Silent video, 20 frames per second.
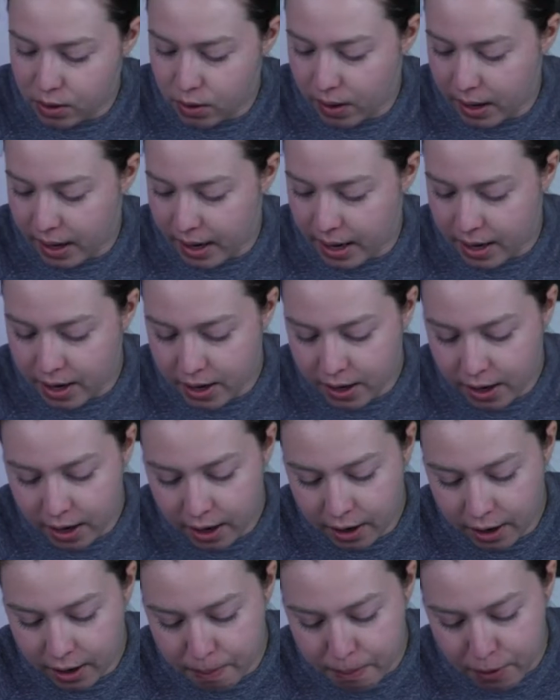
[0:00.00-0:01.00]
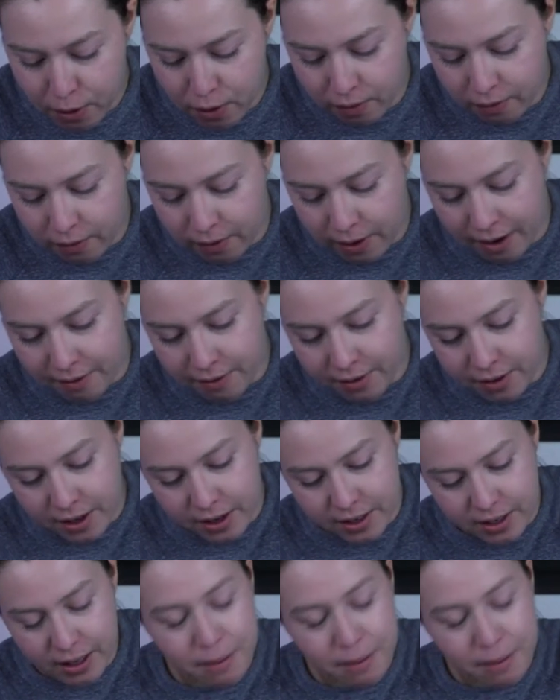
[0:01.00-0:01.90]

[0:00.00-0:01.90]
okay. You're gonna look beautiful after this.